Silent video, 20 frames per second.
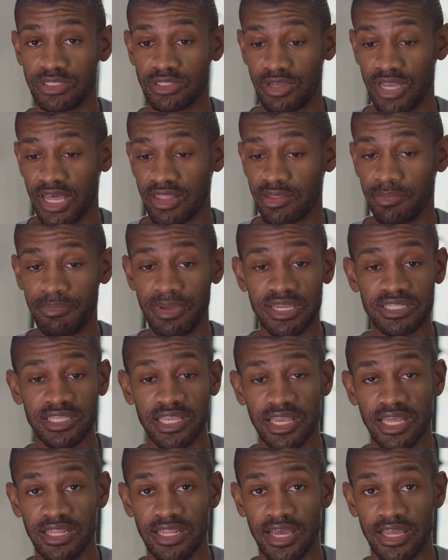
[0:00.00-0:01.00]
So have the best
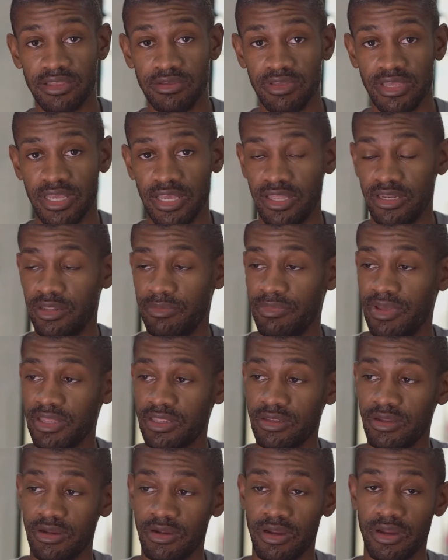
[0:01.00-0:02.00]
headline you can to
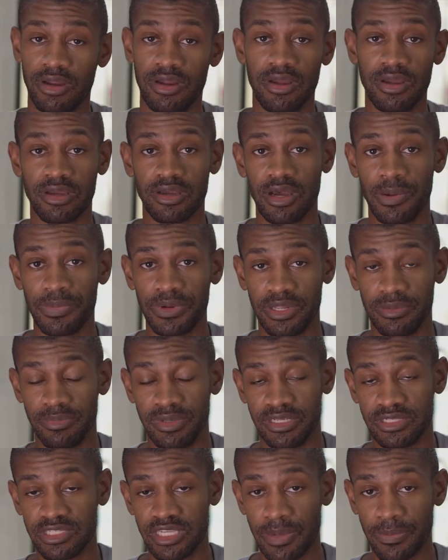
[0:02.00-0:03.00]
make your company
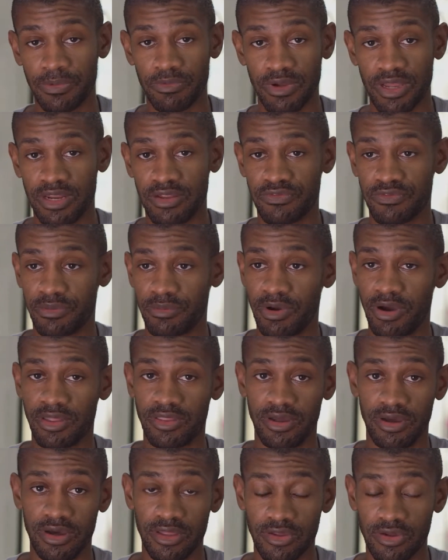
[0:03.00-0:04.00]
be separated from all
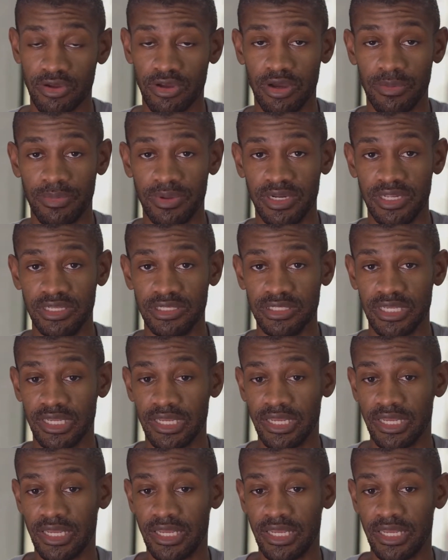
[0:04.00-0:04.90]
the other companies